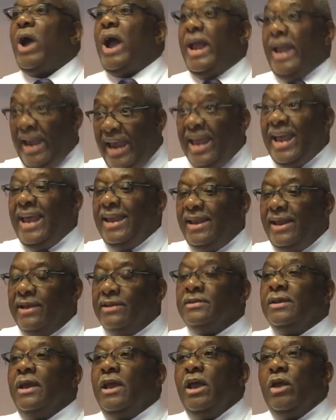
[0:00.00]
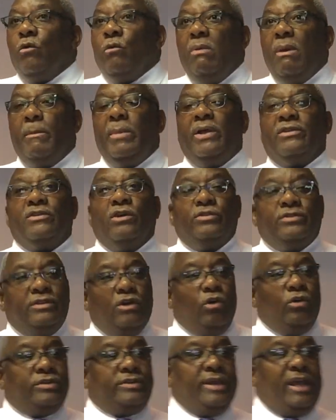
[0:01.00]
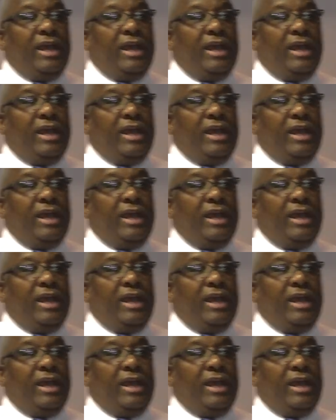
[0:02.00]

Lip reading: Right, it is. Remember there's an old